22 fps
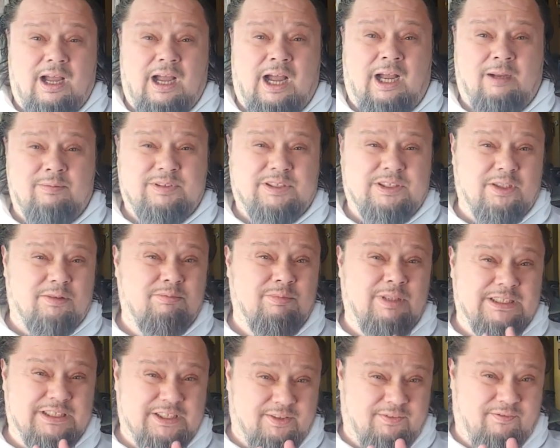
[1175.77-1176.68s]
I'm still
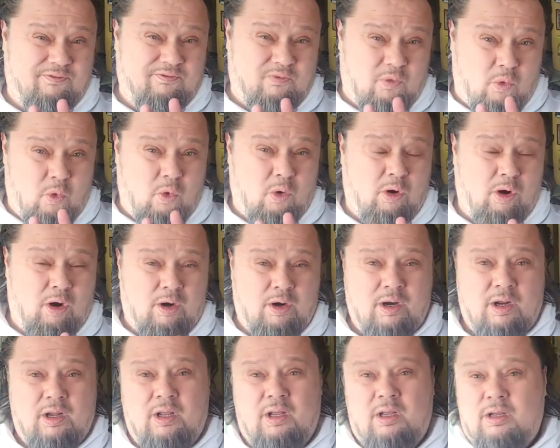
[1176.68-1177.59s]
missing four